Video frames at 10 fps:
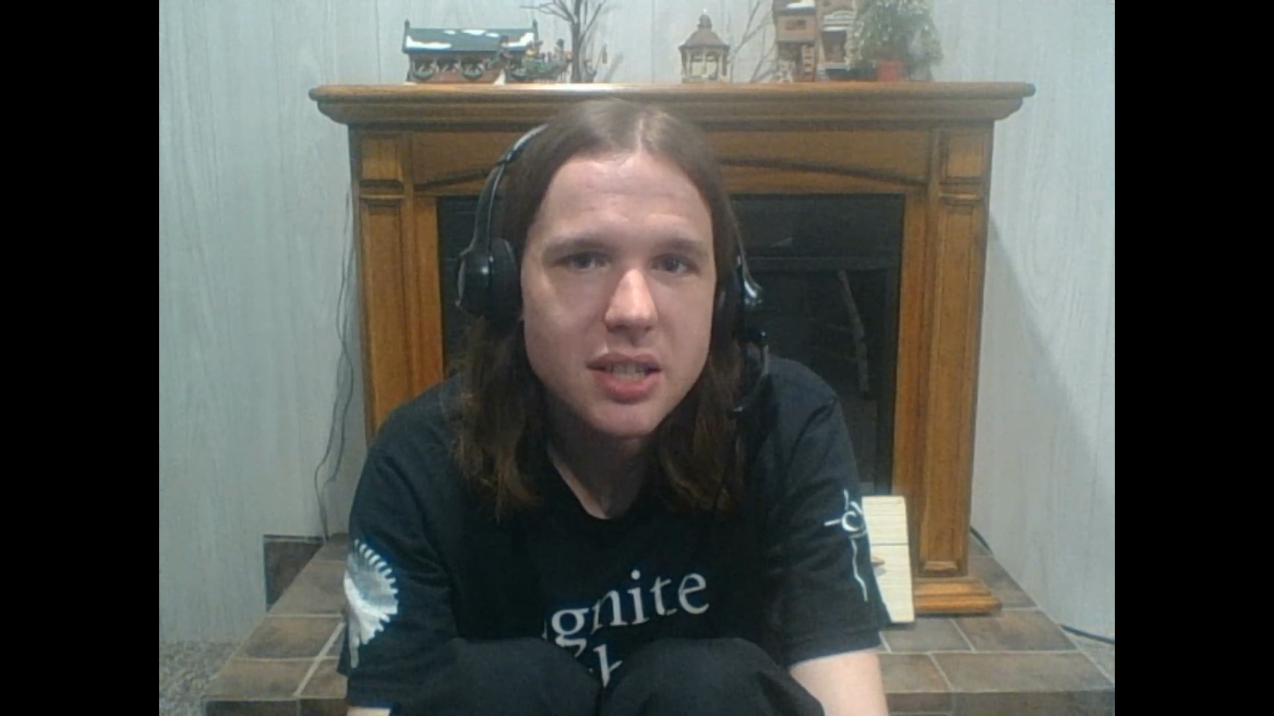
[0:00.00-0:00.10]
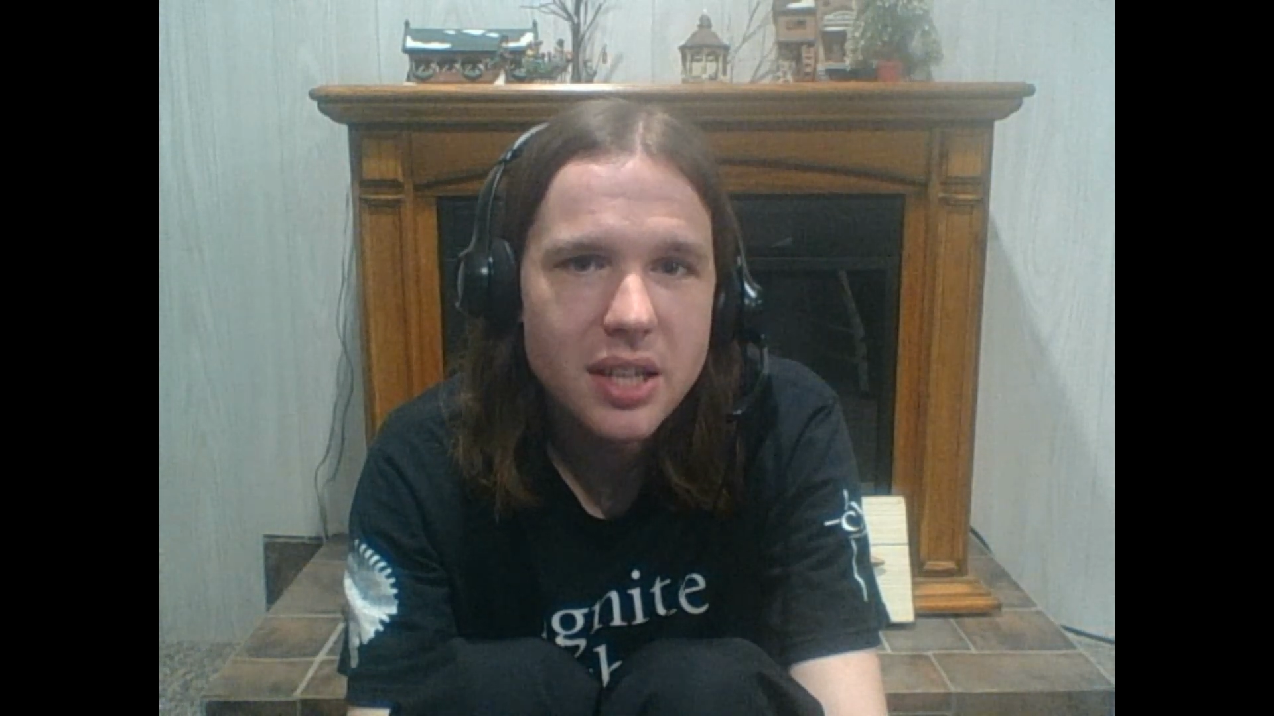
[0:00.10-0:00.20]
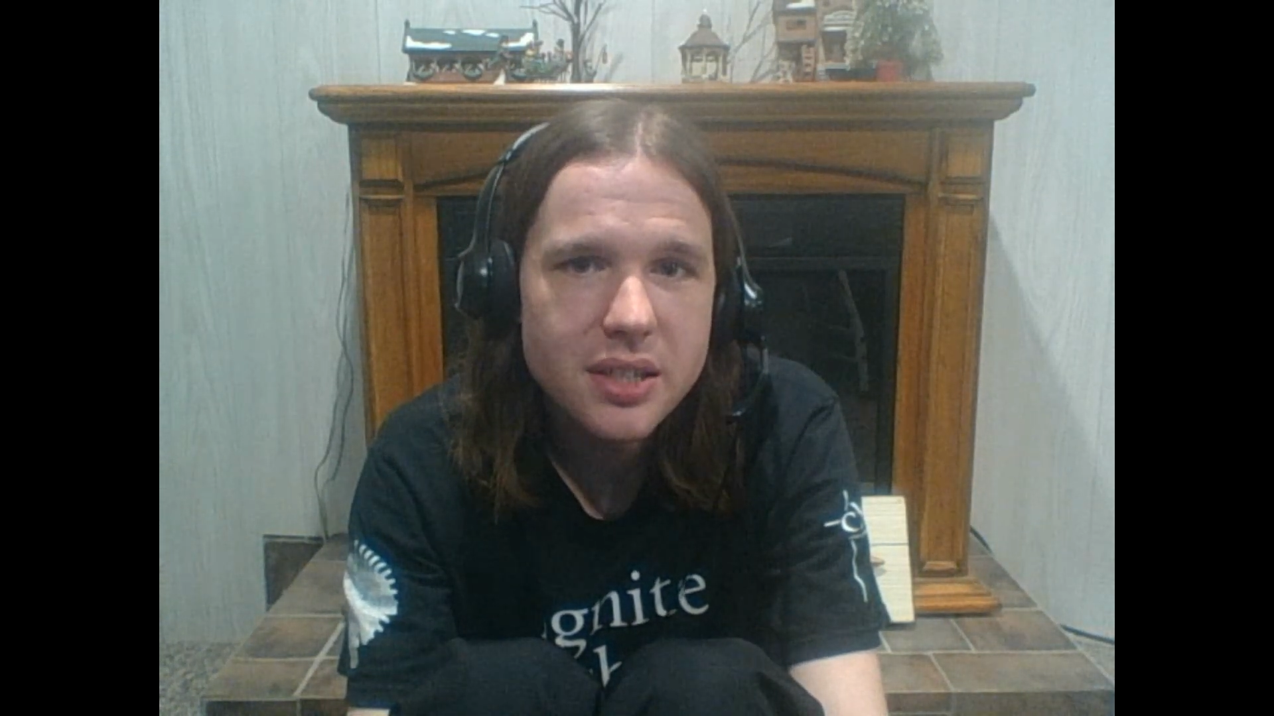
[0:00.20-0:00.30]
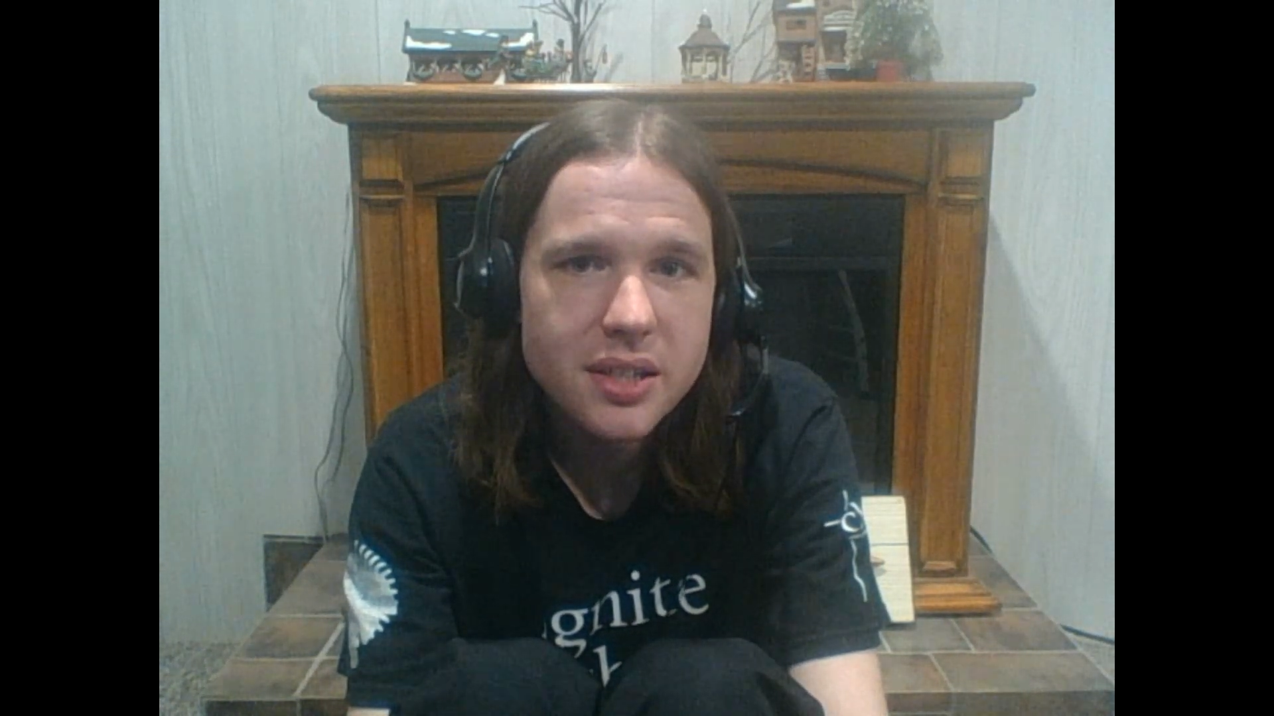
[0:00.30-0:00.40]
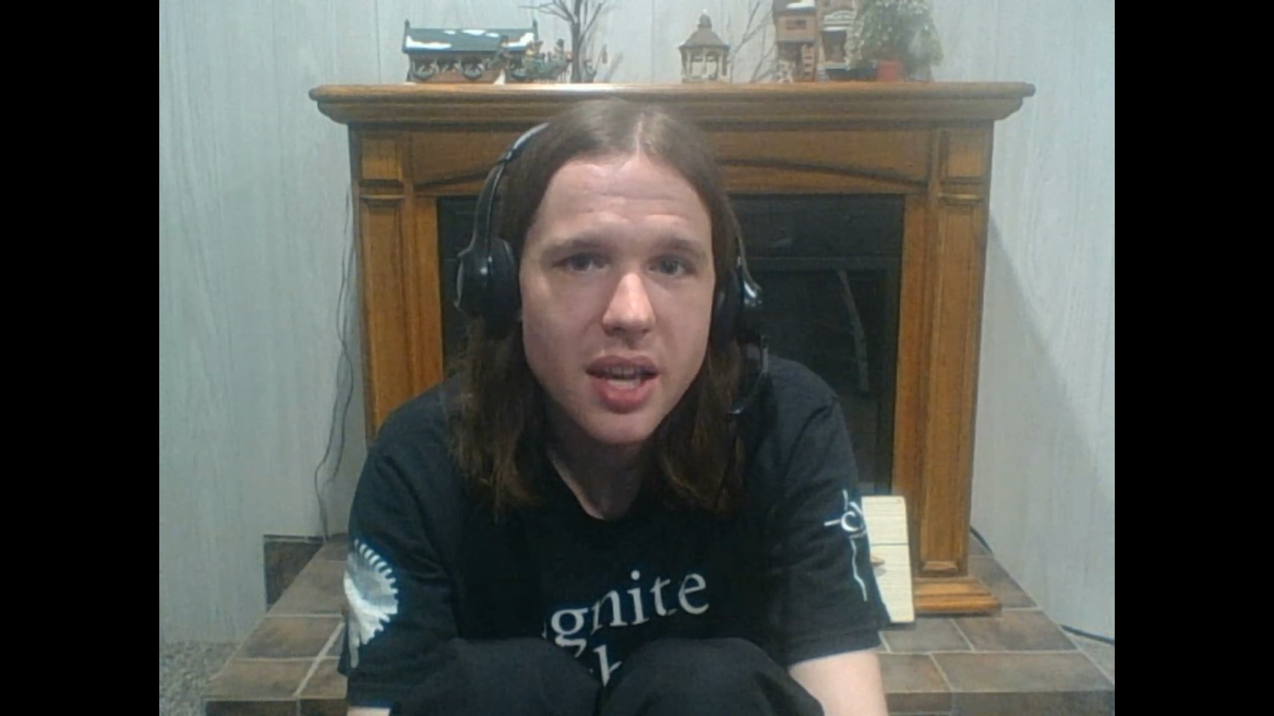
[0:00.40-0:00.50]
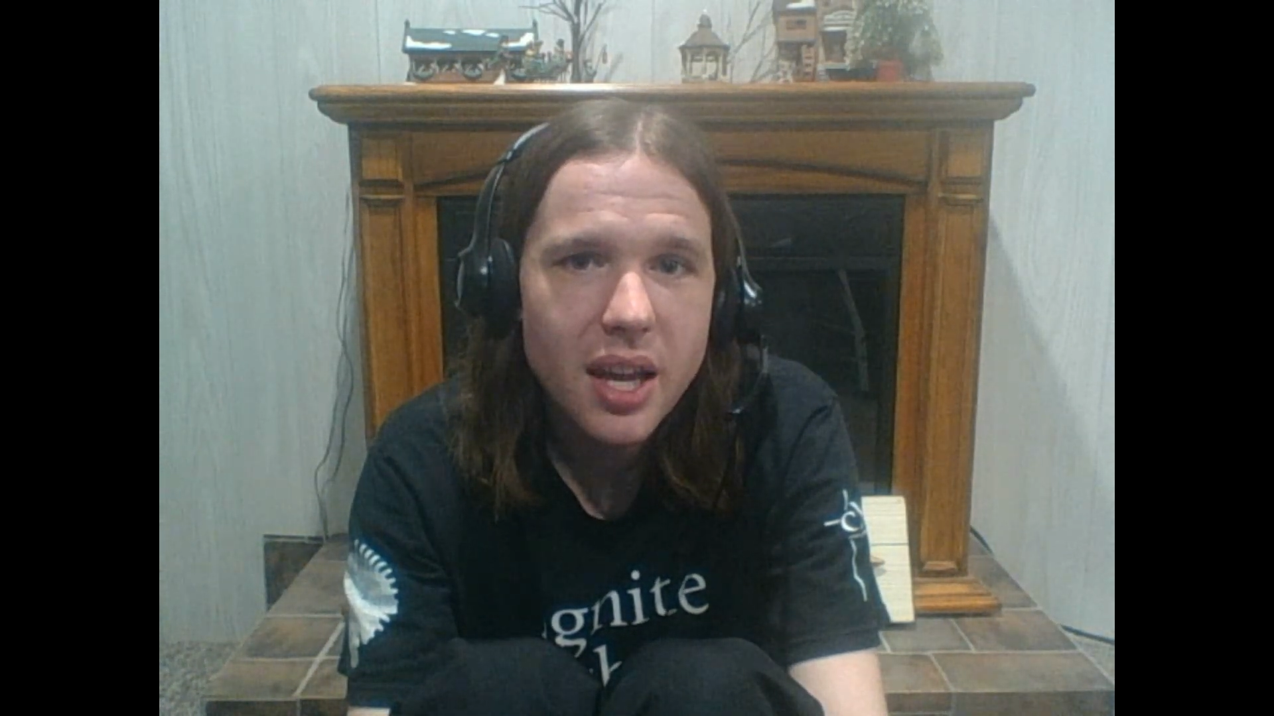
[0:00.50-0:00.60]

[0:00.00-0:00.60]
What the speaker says: desk,